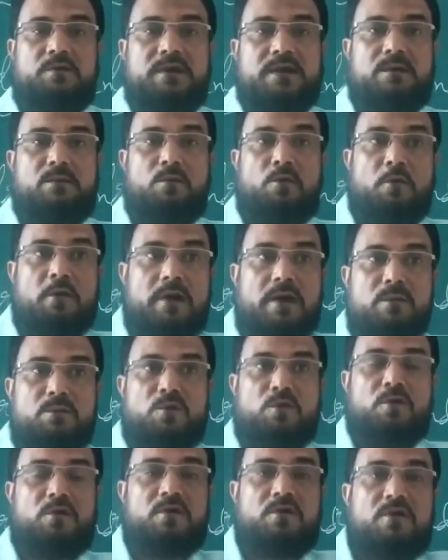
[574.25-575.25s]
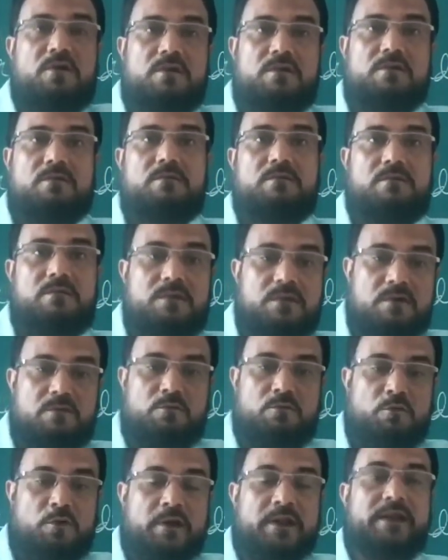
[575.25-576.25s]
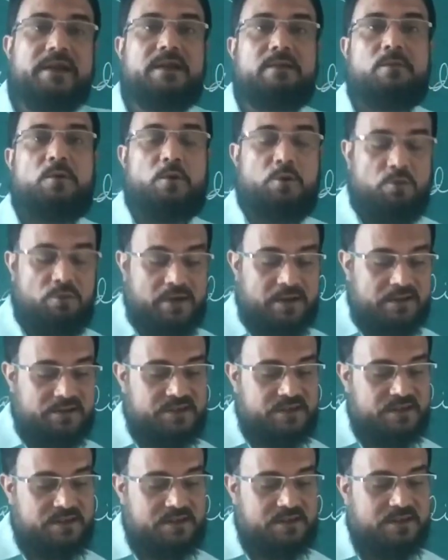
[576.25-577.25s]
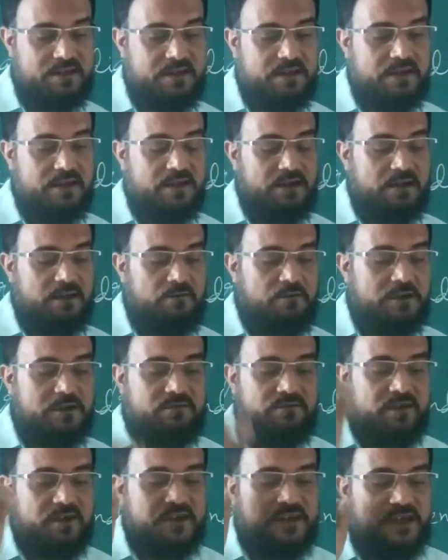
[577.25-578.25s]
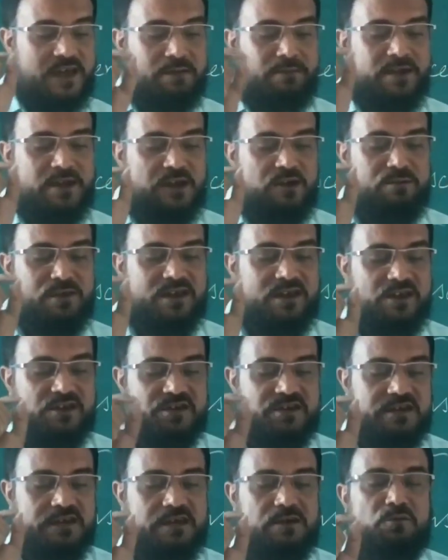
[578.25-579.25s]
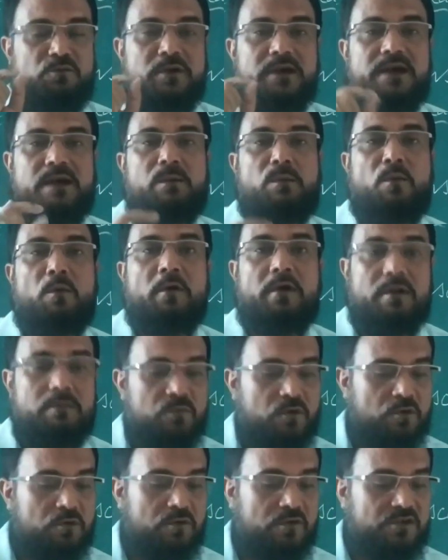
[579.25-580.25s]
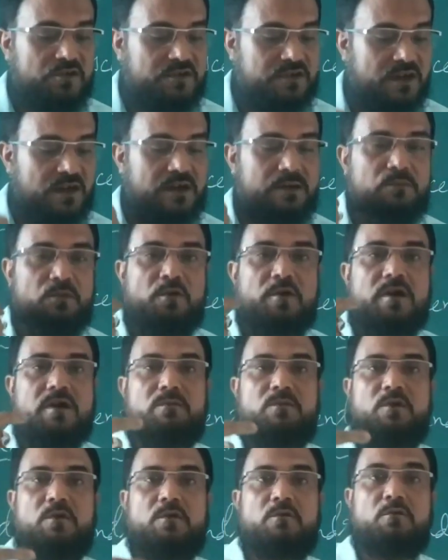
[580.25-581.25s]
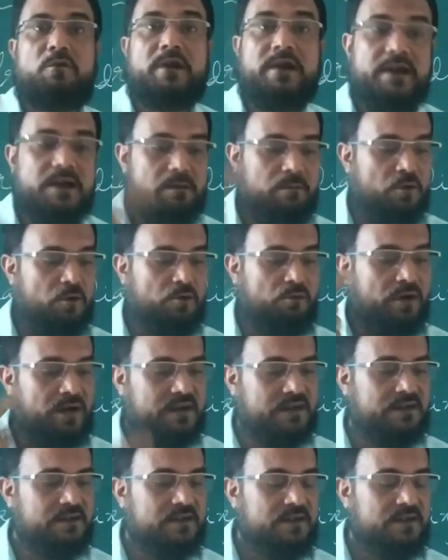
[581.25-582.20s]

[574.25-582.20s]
We are more and more worried about what is it. For the first time in human history, we are more and more concerned, more and more worried about what?